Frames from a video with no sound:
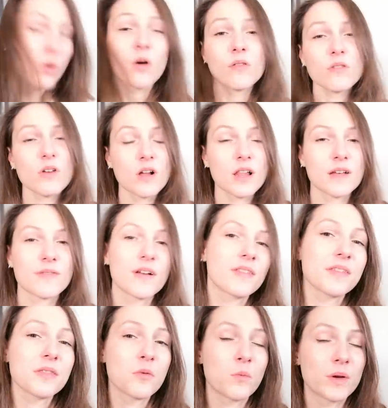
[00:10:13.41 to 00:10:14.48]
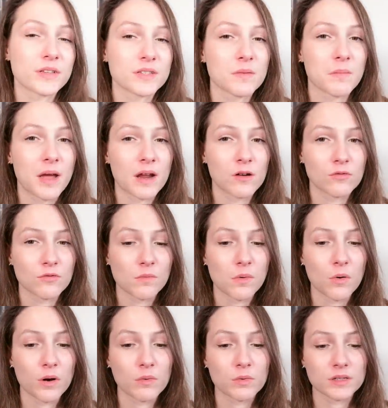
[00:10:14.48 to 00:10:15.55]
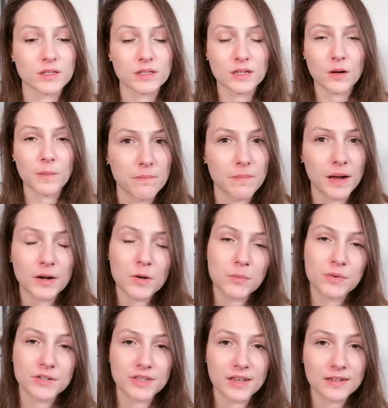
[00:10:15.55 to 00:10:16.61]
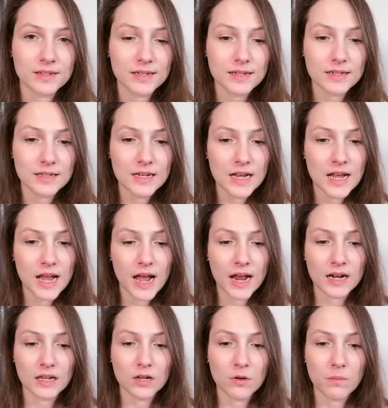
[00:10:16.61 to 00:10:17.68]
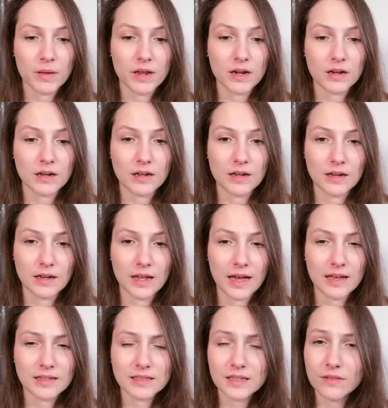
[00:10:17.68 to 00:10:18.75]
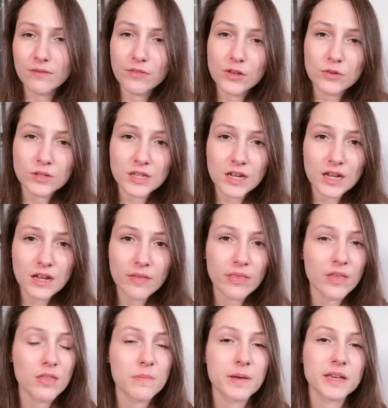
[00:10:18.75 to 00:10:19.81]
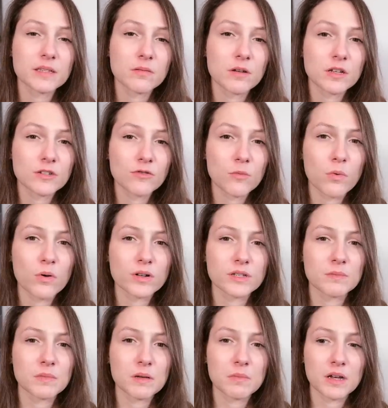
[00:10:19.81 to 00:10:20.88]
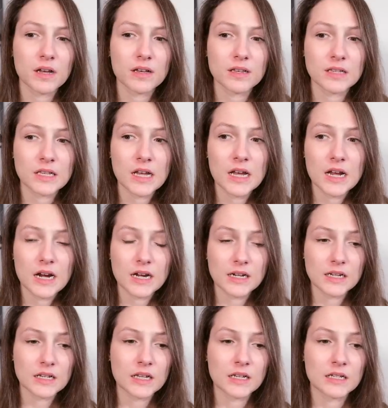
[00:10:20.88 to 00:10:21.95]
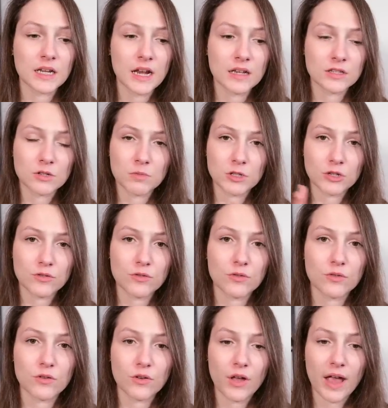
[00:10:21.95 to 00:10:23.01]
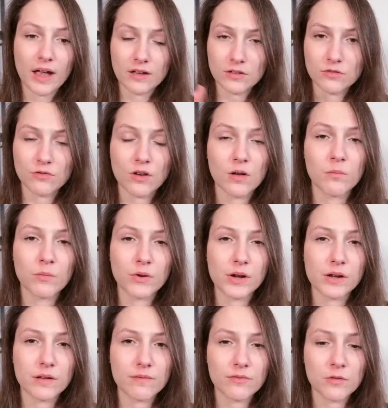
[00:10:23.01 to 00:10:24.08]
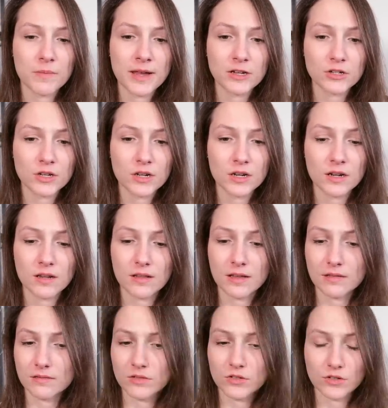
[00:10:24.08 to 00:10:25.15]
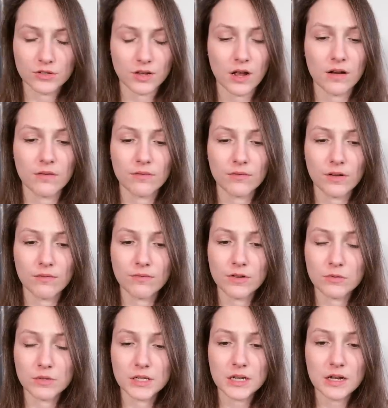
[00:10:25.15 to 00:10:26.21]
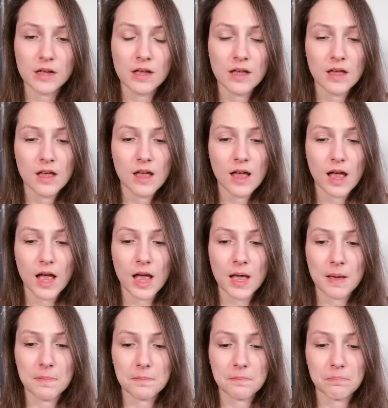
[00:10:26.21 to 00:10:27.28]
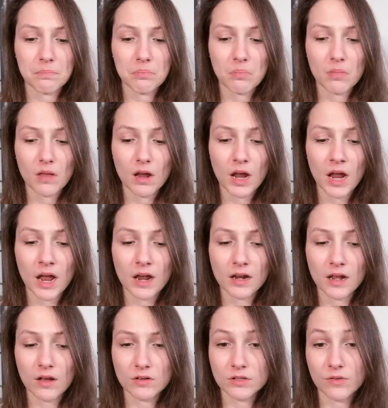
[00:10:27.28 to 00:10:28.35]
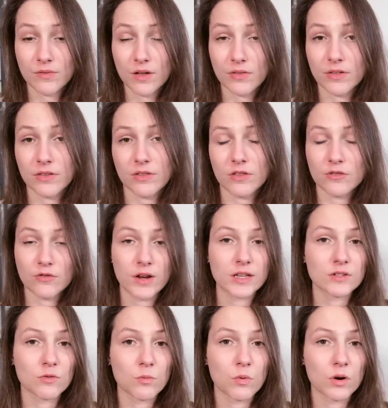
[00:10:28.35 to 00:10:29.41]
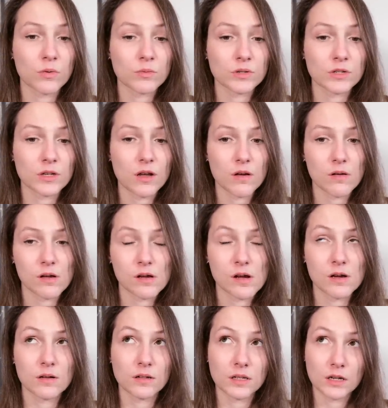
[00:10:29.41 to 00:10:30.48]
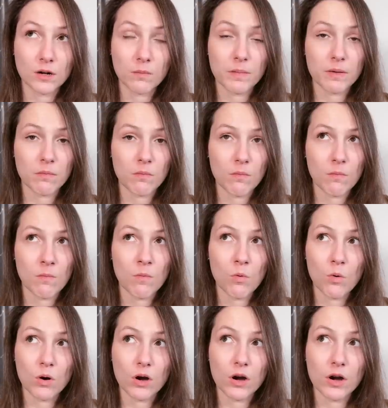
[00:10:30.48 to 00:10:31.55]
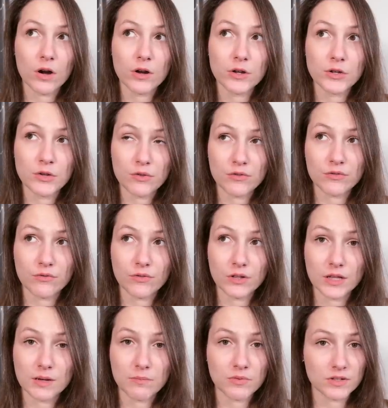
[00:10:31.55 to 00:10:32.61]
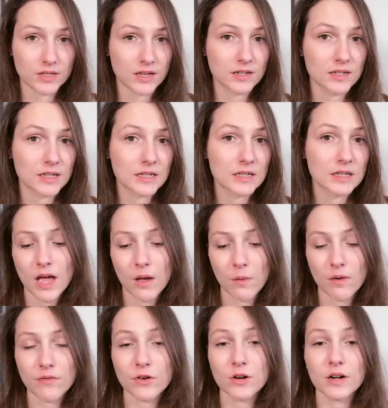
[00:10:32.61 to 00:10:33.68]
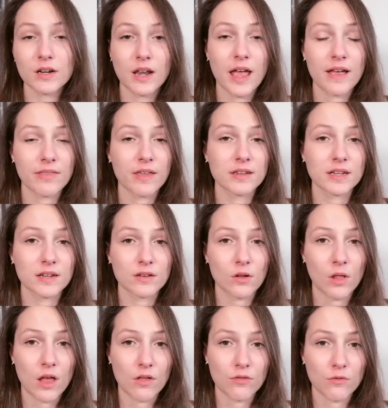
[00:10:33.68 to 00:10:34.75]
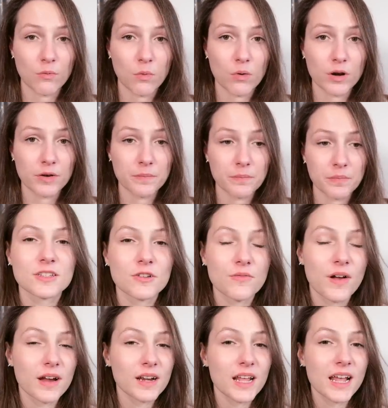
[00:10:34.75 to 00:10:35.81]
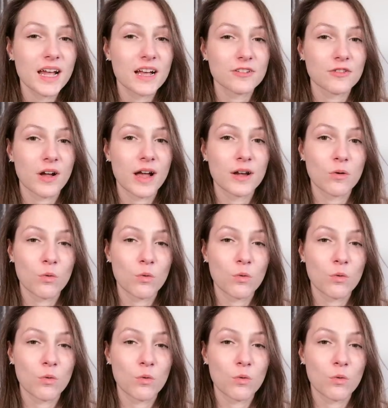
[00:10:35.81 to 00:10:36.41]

overall, I felt that the Wisdom Panel report was a little bit better presented and a little bit less confusing than the Basepaws report simply because it didn't contain so much extra breed information that's just kind of confusing. Um, and I also felt that the traits report was a little bit more usefully presented. However, it lacked that dental health report. So finally, I tried